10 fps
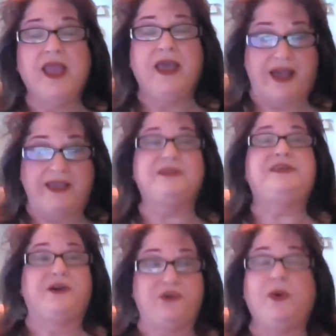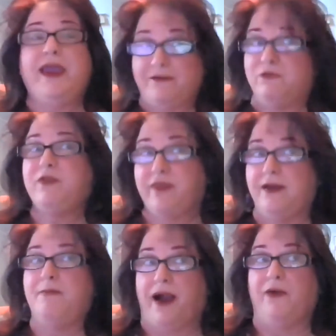and I could tell you
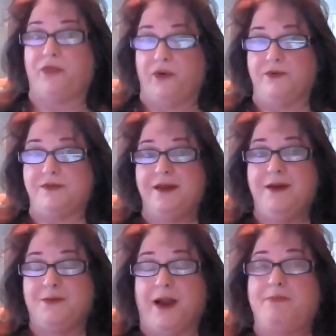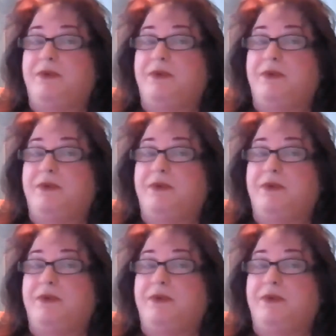everything about those, right?